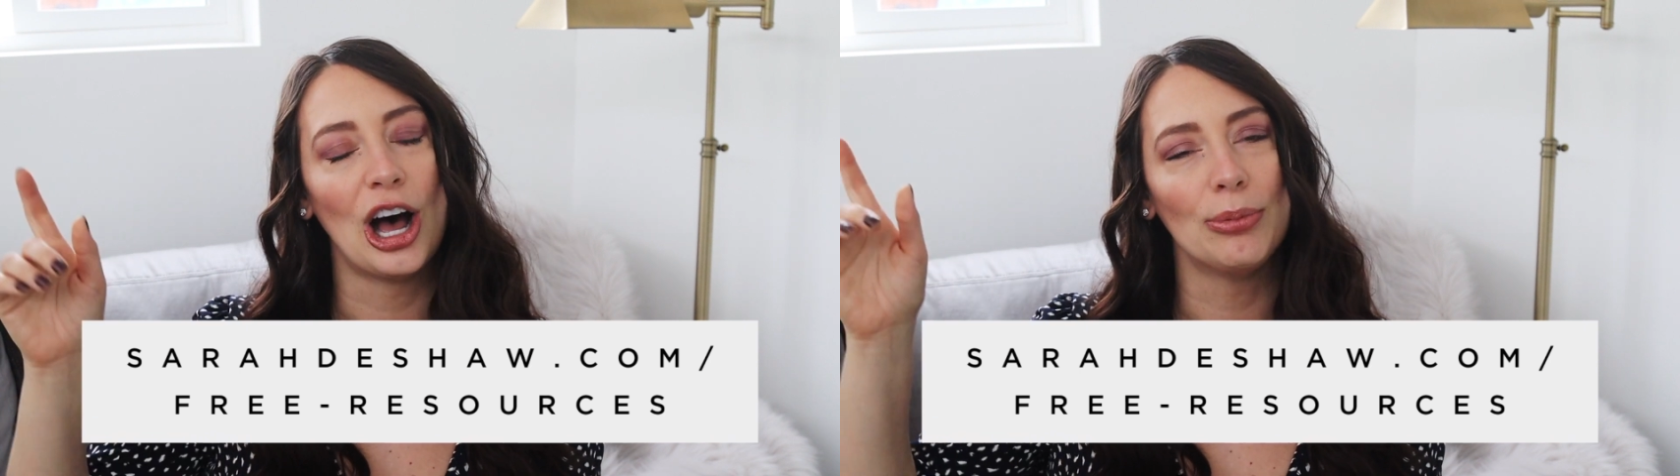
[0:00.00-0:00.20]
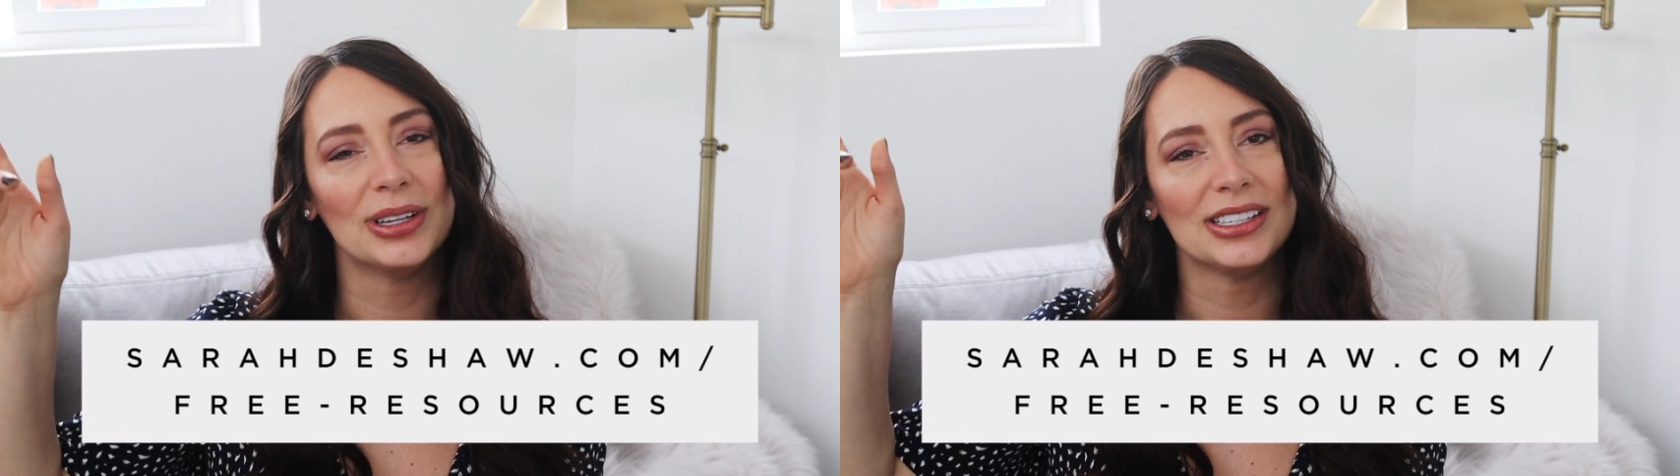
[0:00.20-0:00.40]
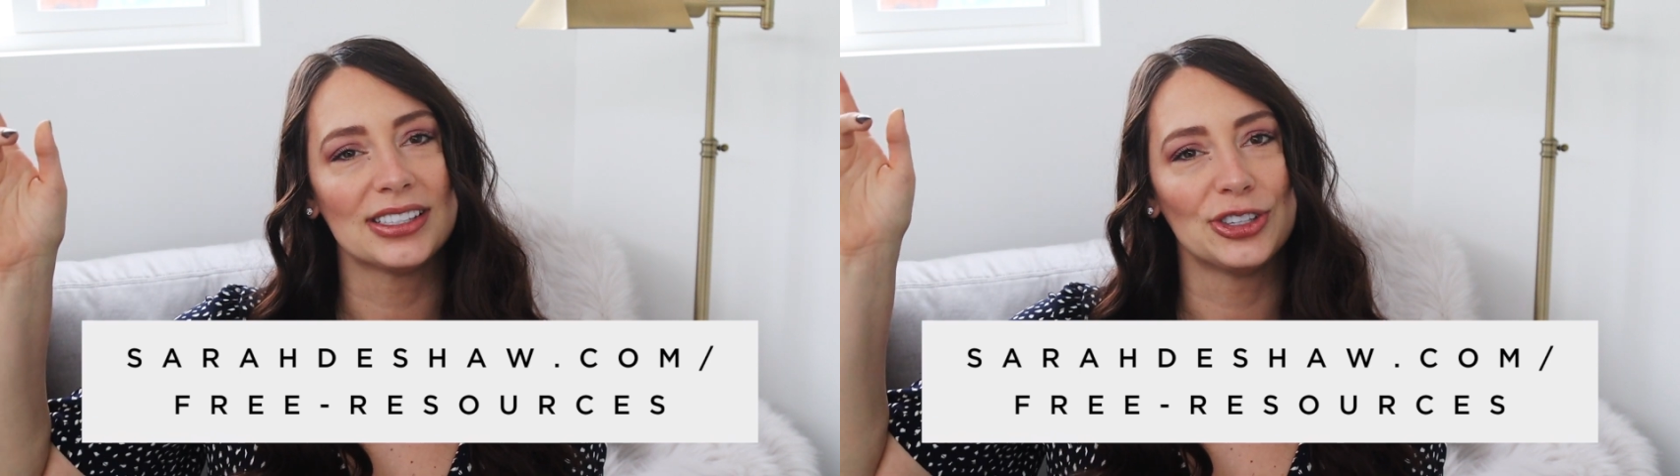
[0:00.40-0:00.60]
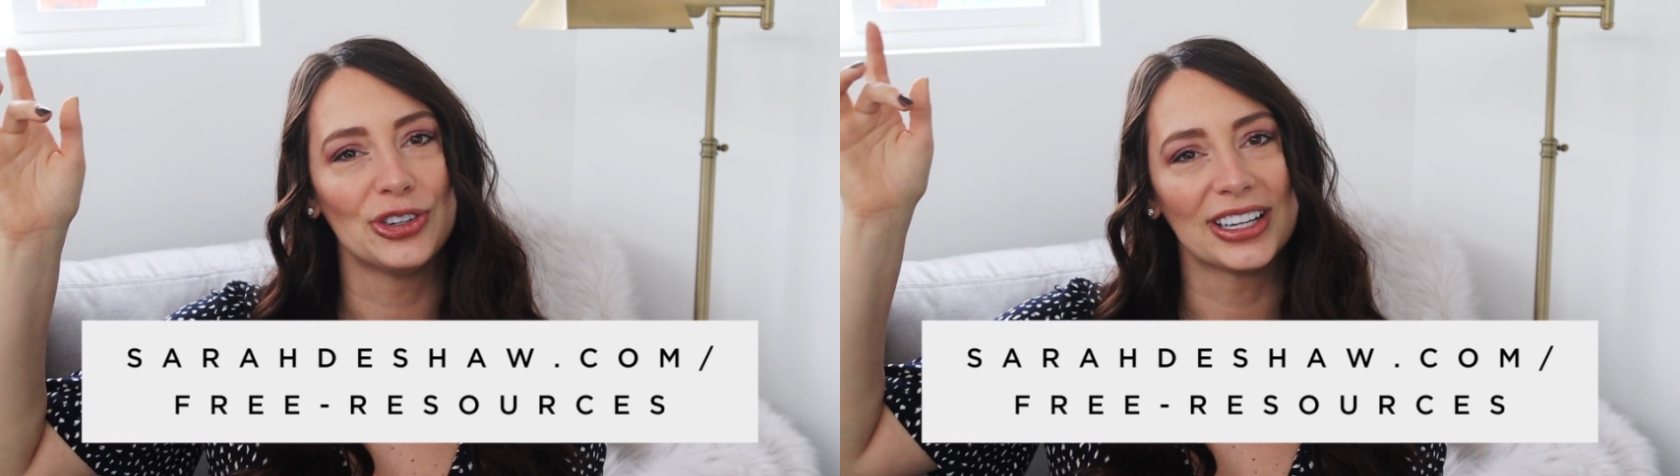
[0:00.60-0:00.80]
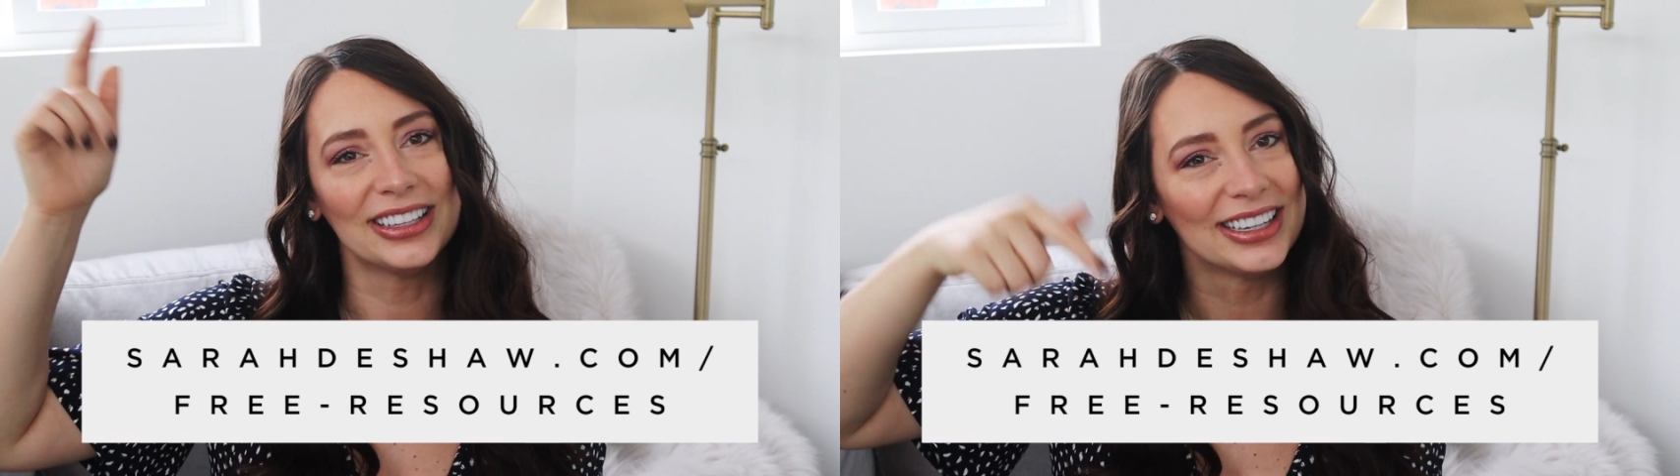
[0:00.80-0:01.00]
I'll place the
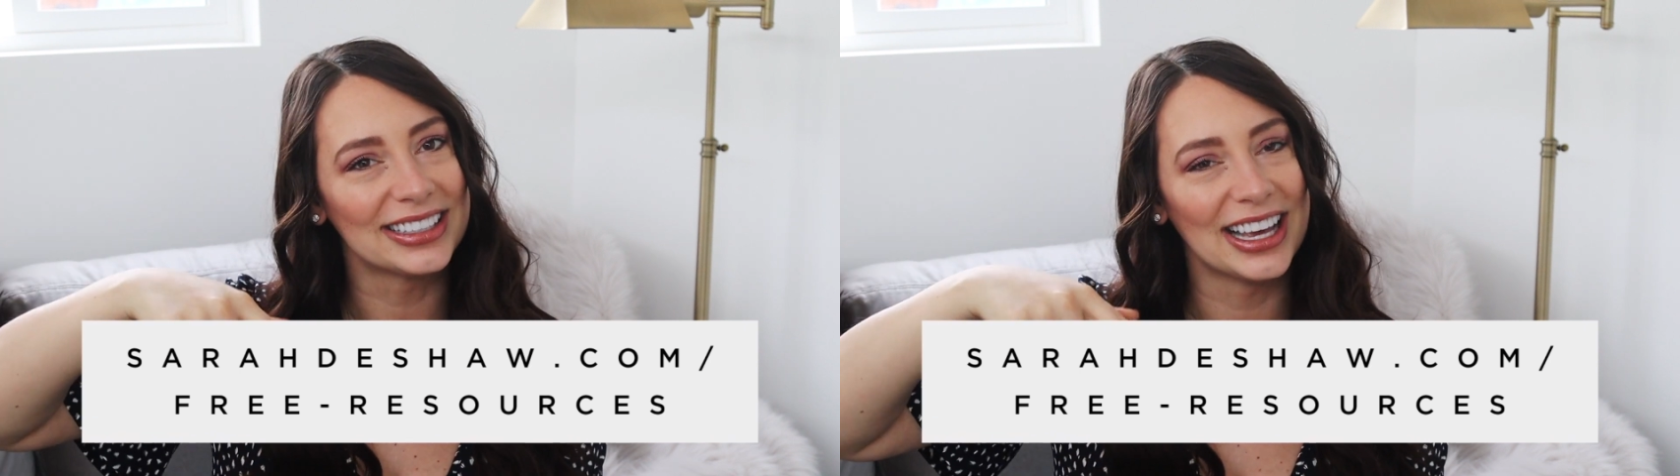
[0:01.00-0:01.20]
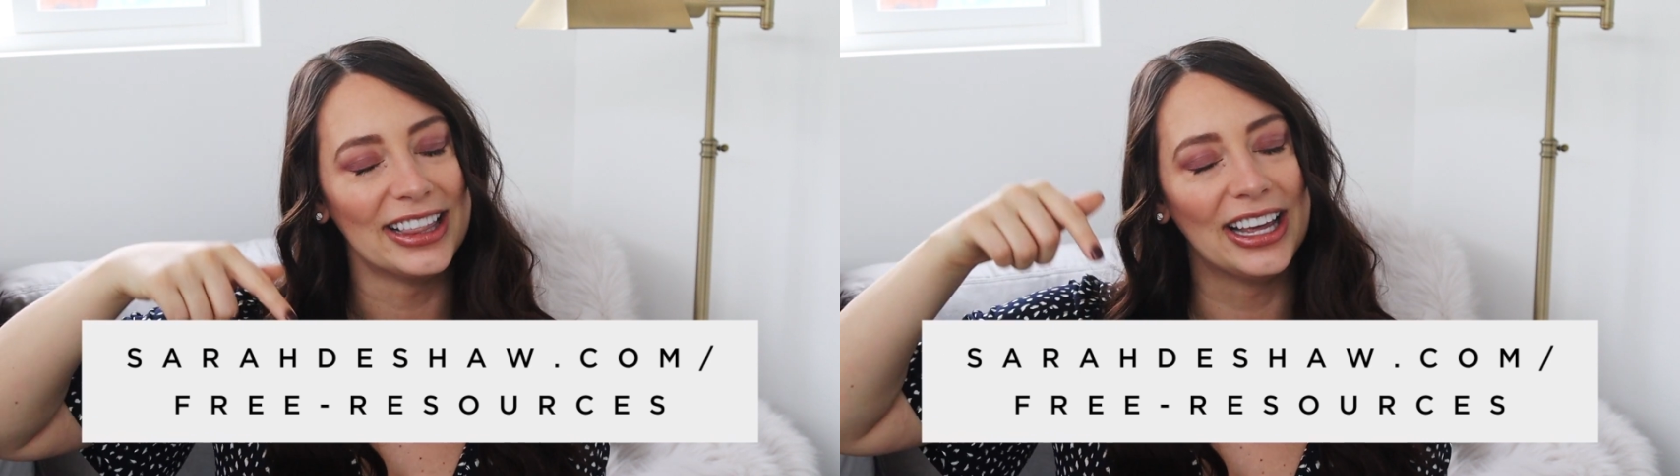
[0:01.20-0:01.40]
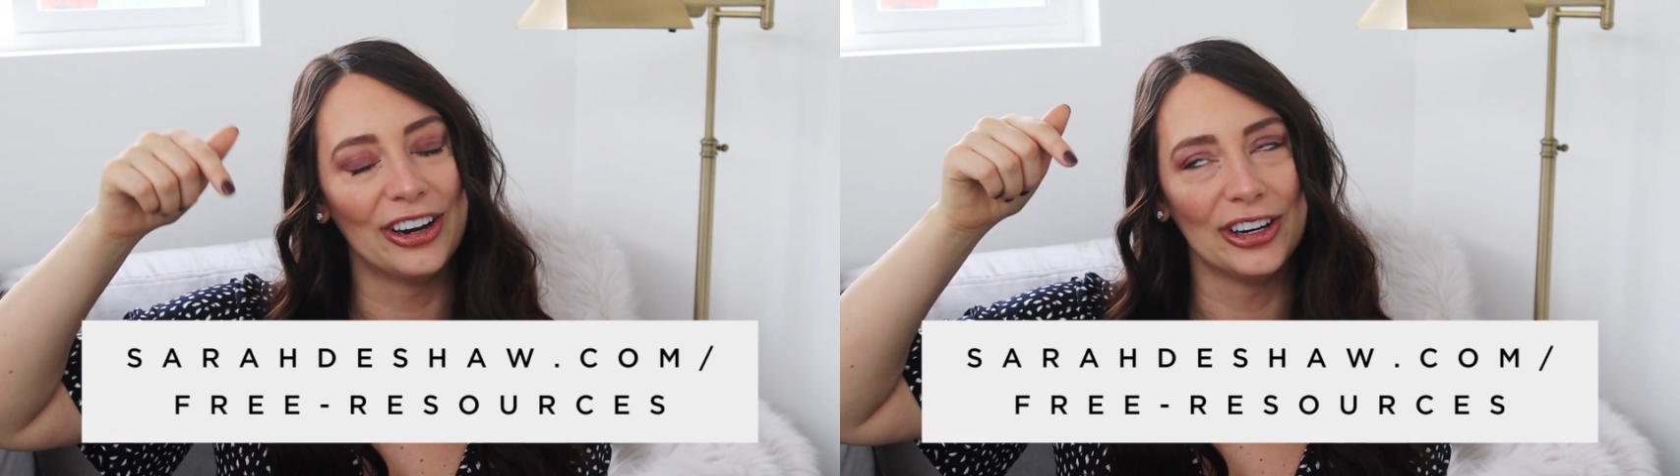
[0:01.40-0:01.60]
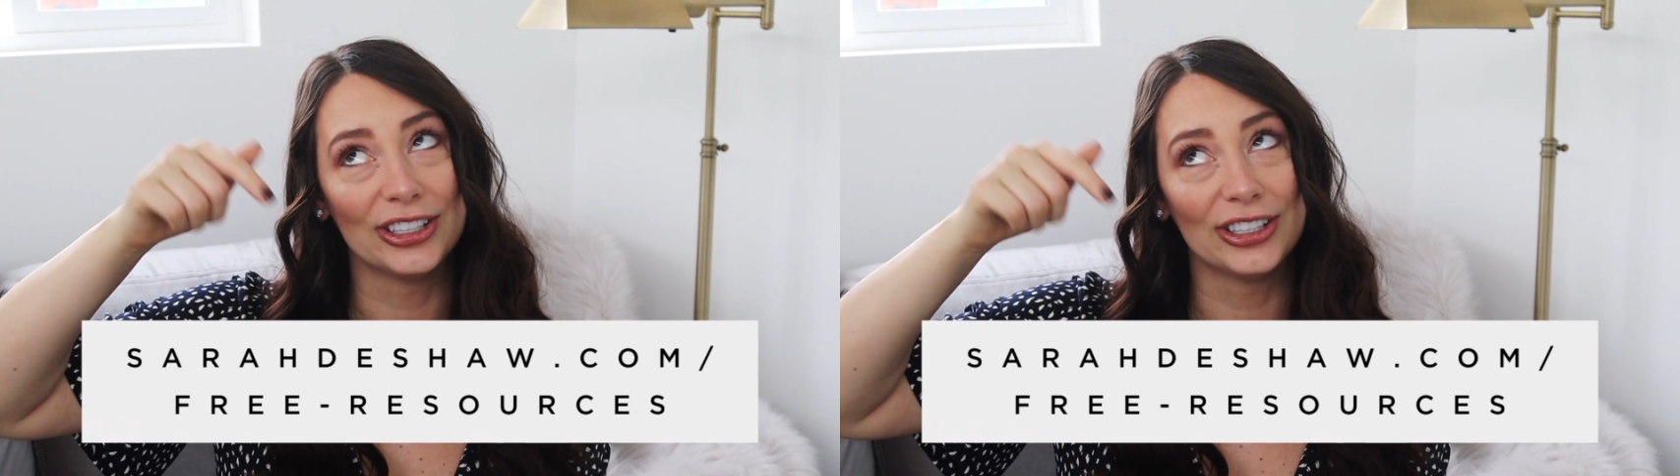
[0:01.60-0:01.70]
direct link in the area